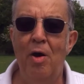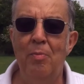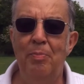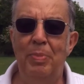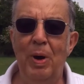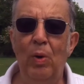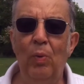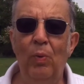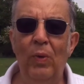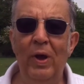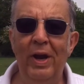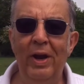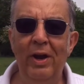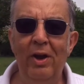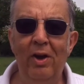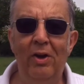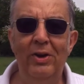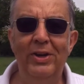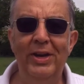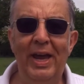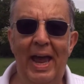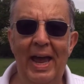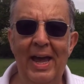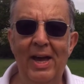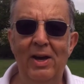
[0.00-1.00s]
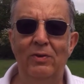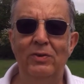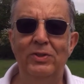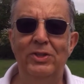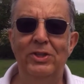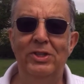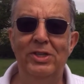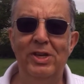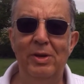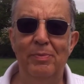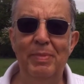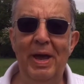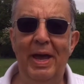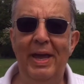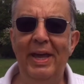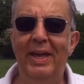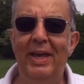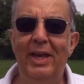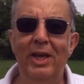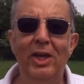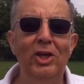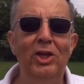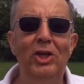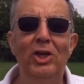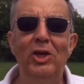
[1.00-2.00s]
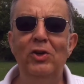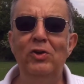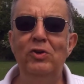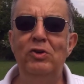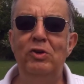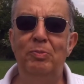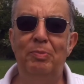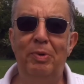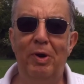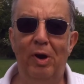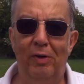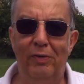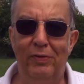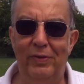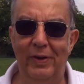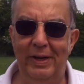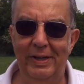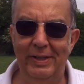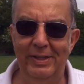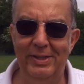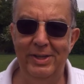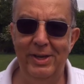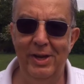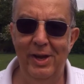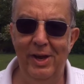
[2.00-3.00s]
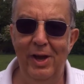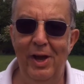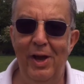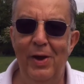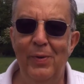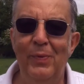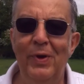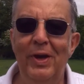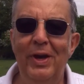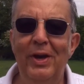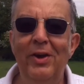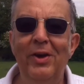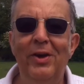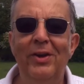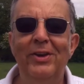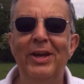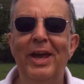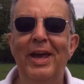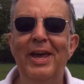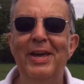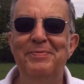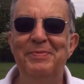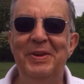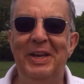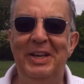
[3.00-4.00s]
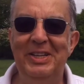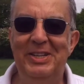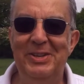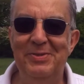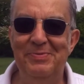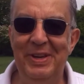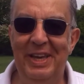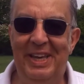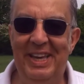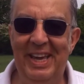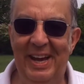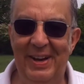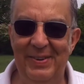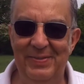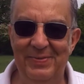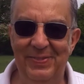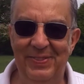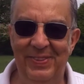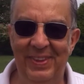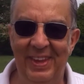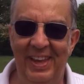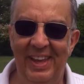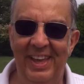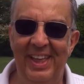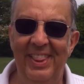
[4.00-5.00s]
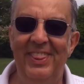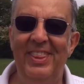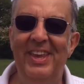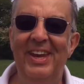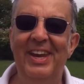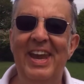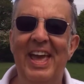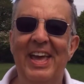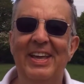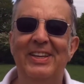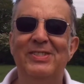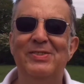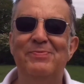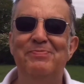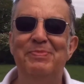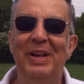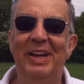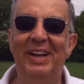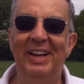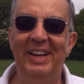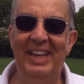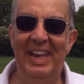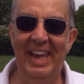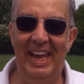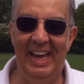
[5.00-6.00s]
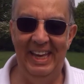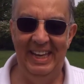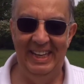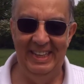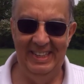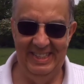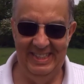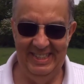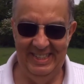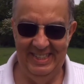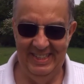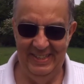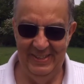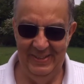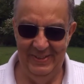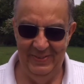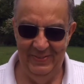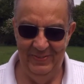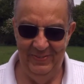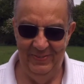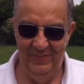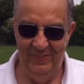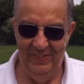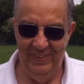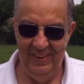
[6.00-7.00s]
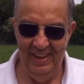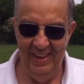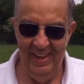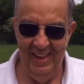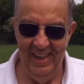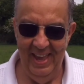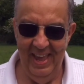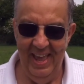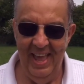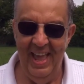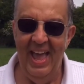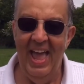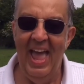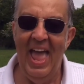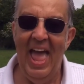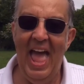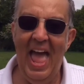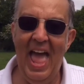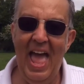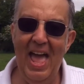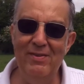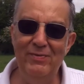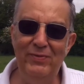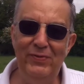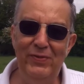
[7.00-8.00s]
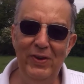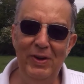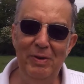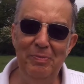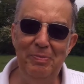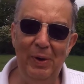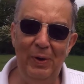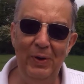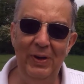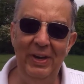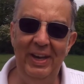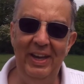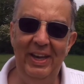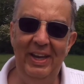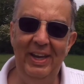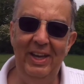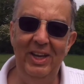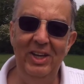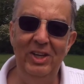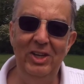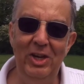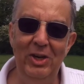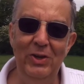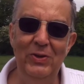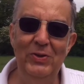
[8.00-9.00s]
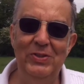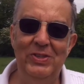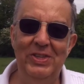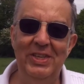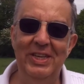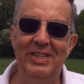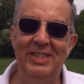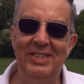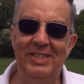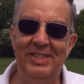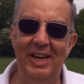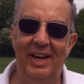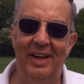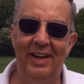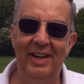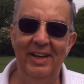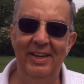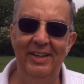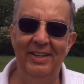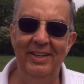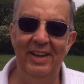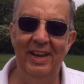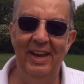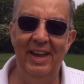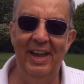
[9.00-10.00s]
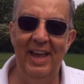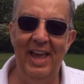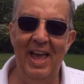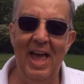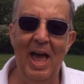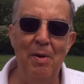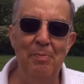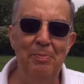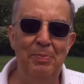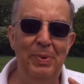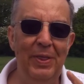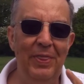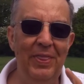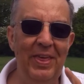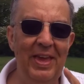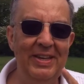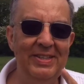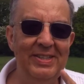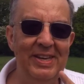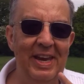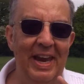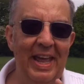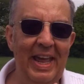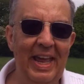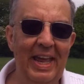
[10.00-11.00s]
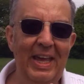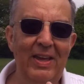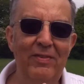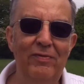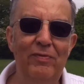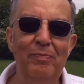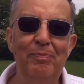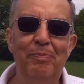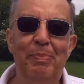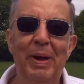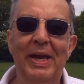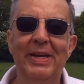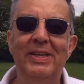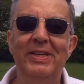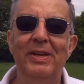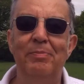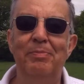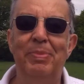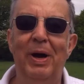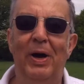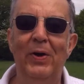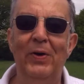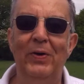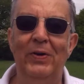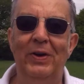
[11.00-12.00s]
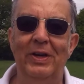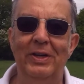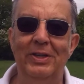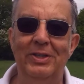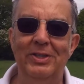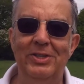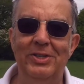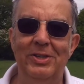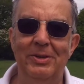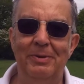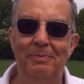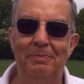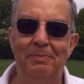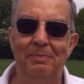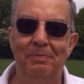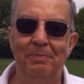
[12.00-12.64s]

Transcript: But we're not out to make huge profits. We're not aiming to become the next Bill Gates. Everybody can use this site. But there's an even better bonus.